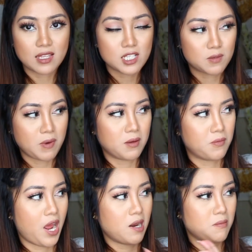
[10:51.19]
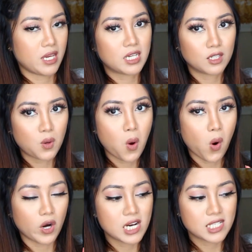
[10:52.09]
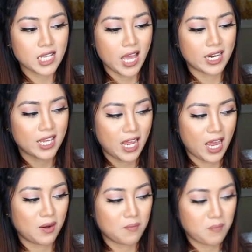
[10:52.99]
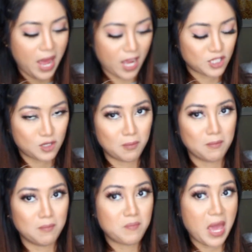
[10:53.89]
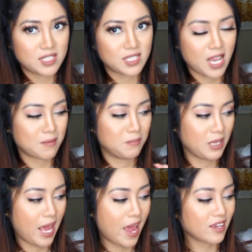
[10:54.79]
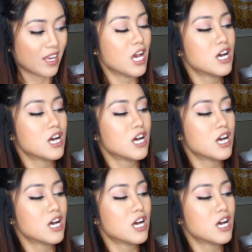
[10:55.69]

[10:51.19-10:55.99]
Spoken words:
This is by the brand Michael Kors, and again back to basic black.